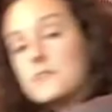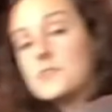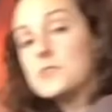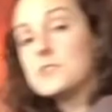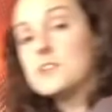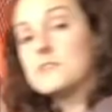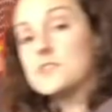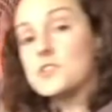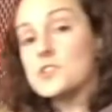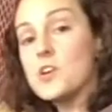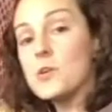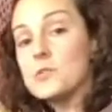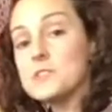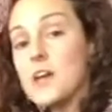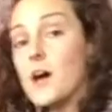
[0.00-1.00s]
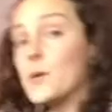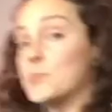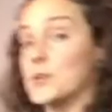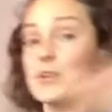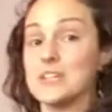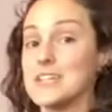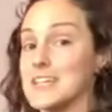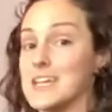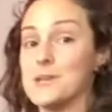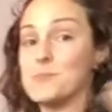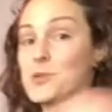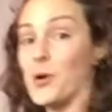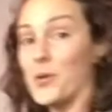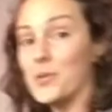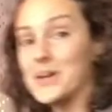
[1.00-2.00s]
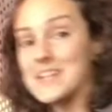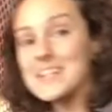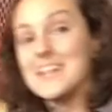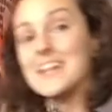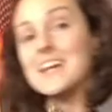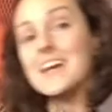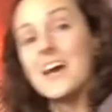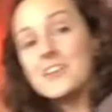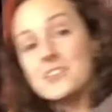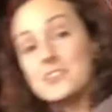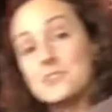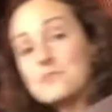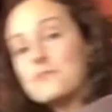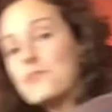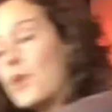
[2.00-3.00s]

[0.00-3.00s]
If you lift your toes up, you're going to keep going and you're going to